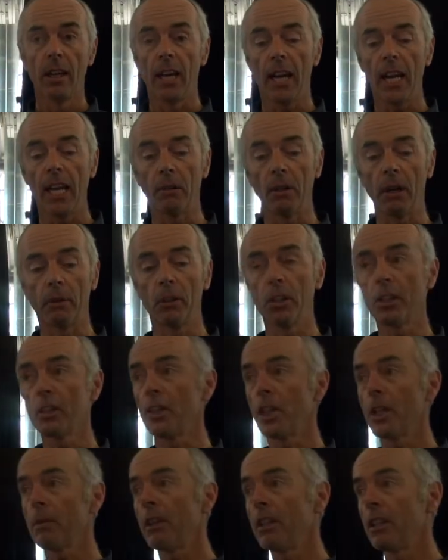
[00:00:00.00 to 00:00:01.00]
Anyway, I'm going to
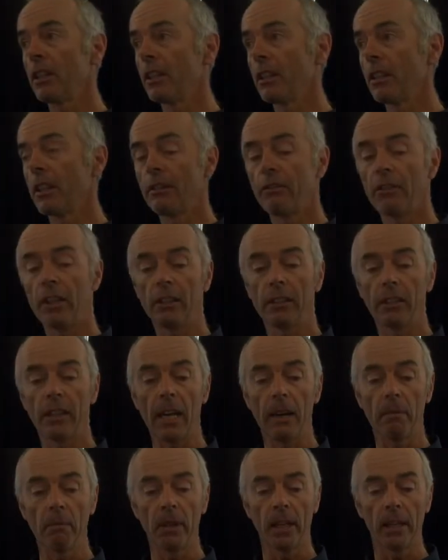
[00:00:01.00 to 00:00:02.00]
talk about the Felton
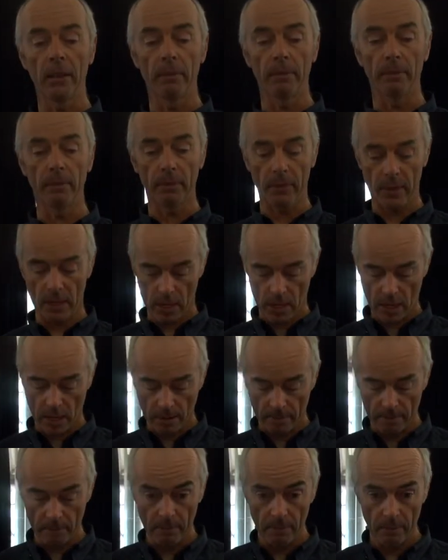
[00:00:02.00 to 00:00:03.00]
campaign.
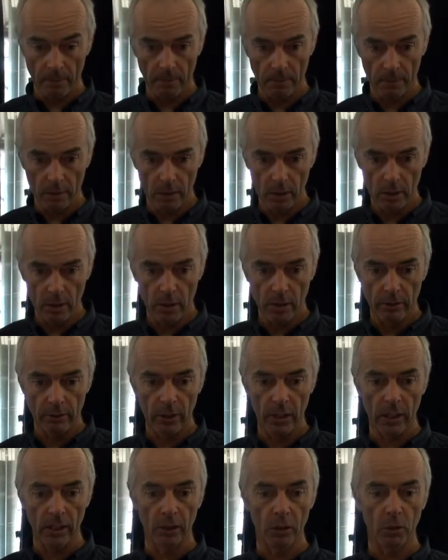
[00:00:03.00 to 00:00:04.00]

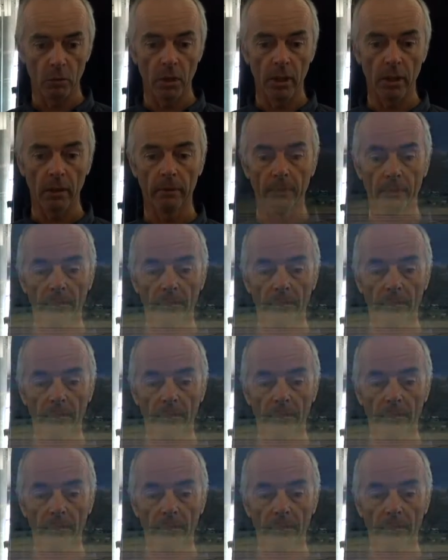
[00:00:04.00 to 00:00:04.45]
Get this to work.